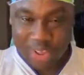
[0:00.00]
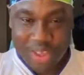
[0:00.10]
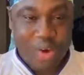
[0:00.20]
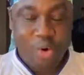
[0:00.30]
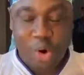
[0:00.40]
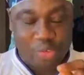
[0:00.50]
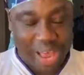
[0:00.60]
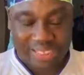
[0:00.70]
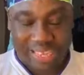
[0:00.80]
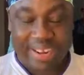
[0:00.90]
O Charles,
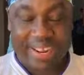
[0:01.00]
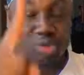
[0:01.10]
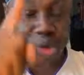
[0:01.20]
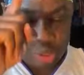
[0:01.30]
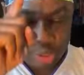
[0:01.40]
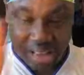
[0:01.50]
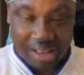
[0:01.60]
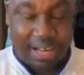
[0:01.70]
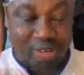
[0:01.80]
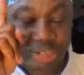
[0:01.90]

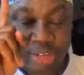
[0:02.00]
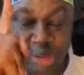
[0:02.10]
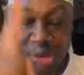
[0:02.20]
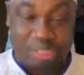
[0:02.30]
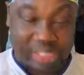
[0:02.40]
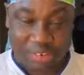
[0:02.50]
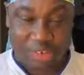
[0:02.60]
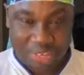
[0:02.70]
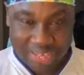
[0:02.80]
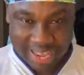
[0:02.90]
they're also serving
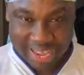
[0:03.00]
Udi.